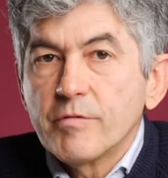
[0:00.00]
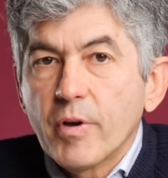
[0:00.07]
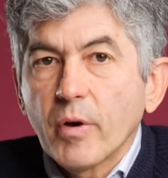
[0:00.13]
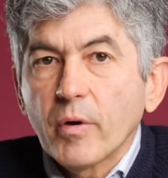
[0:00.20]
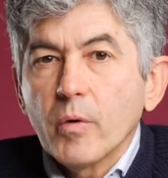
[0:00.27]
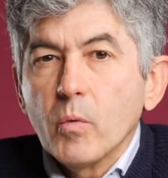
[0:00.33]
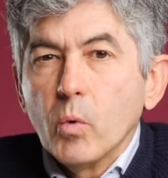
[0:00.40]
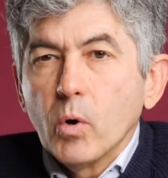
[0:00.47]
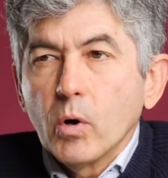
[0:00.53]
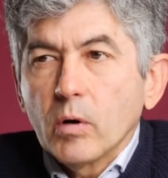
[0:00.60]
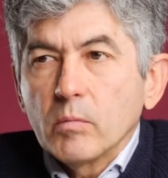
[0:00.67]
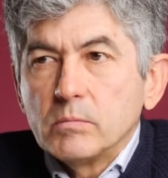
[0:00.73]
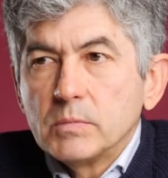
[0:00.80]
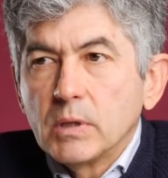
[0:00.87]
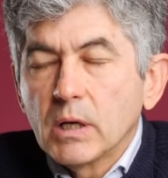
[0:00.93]
very
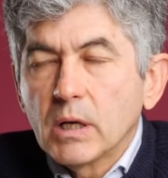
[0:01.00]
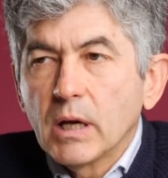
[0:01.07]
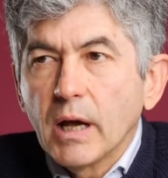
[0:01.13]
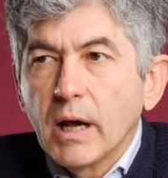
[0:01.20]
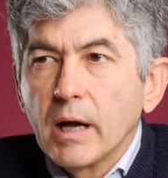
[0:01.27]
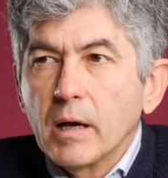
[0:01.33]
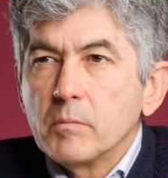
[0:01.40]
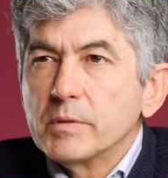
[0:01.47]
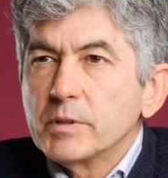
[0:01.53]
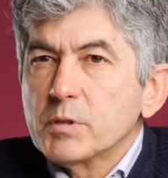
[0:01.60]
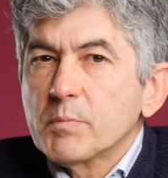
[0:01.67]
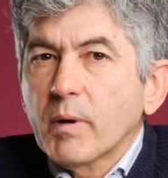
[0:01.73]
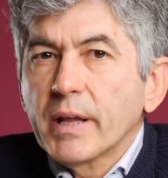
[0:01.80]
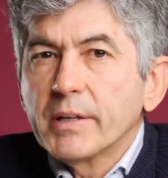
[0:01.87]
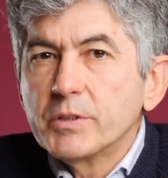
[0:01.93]
warm.
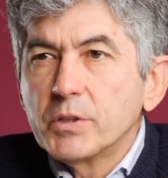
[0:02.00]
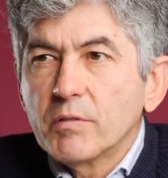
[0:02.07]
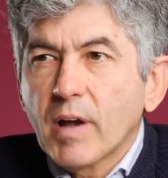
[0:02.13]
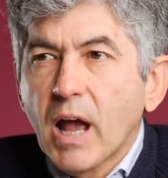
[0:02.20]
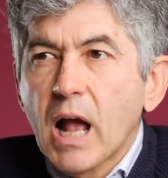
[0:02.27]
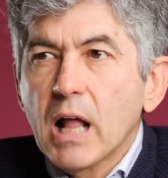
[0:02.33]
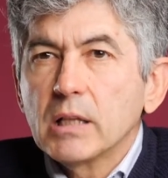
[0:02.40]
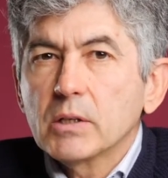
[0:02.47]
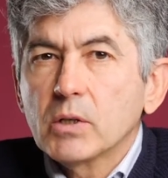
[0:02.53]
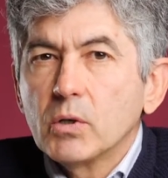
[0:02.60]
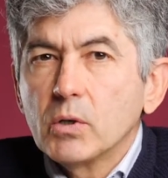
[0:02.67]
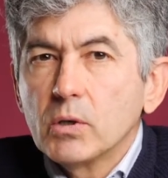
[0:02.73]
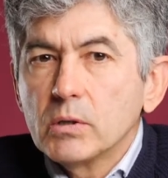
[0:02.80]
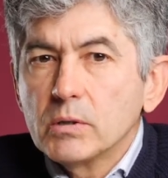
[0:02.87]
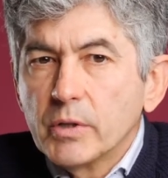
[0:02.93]
There's plenty of
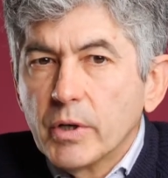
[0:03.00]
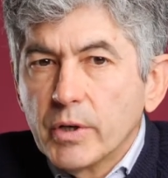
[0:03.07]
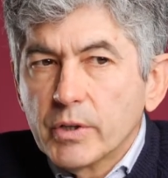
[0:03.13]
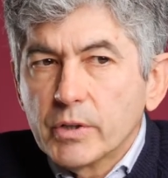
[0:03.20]
alcohol,